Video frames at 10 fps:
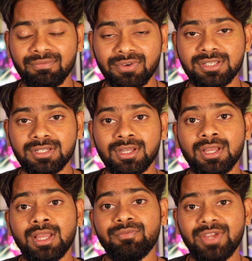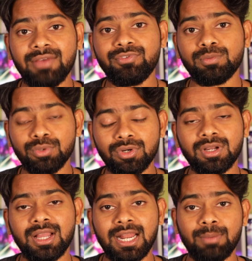First, we have to
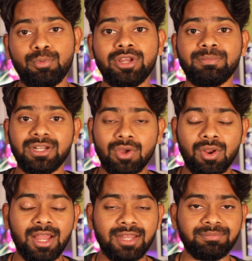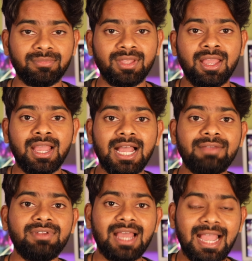book an appointment online.
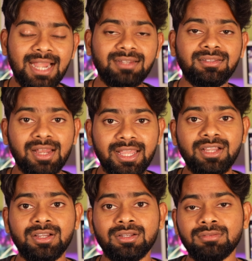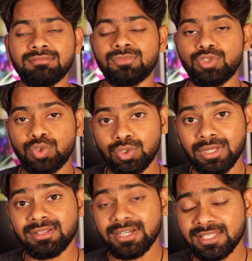I will add the link
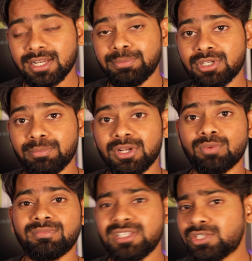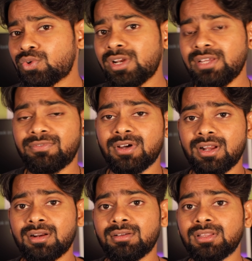in the description below. This is only
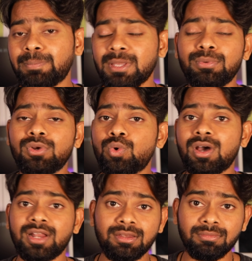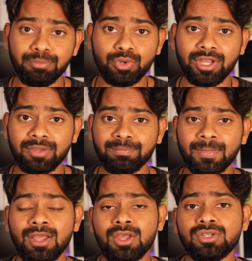for the people who are in Munich.
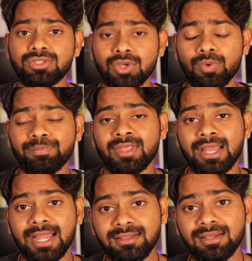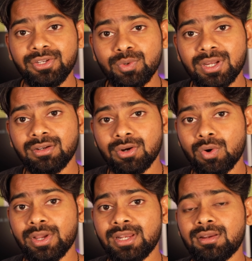So either you can
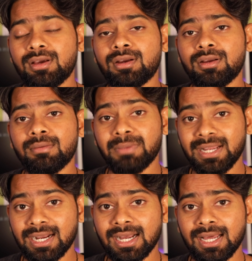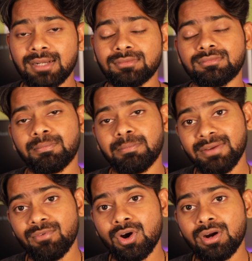go in by car
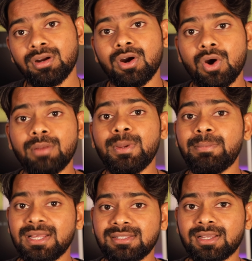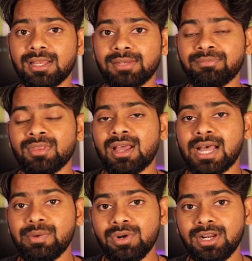by walk or by bicycle.
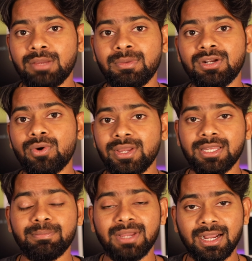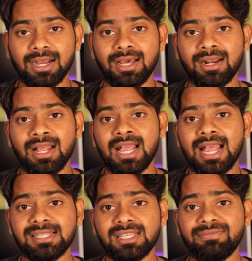I would recommend going in by car
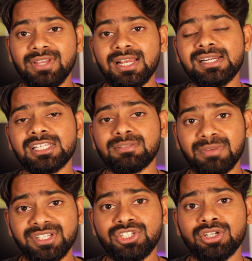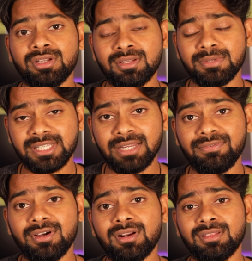as I feel it is much
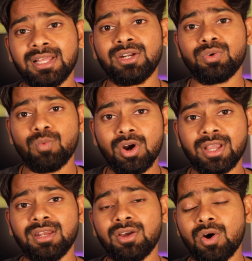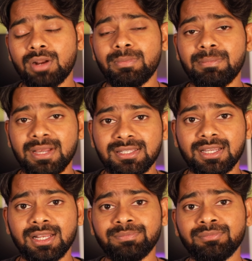safer than to walk in or by
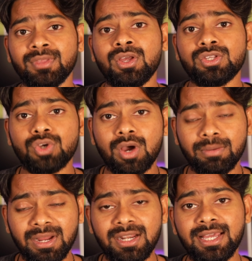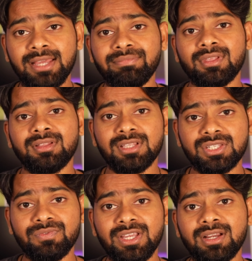bicycle. So on Monday
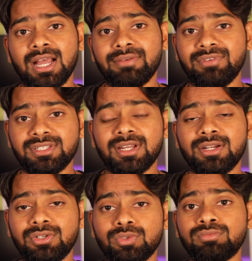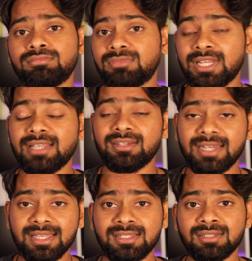this week I've decided to take the
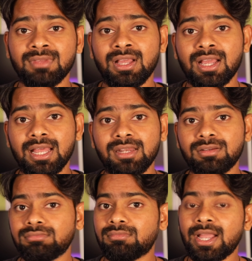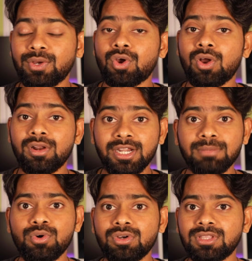test and I could already
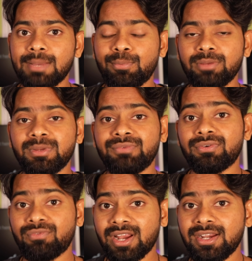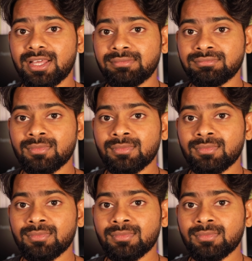book the appointment for Friday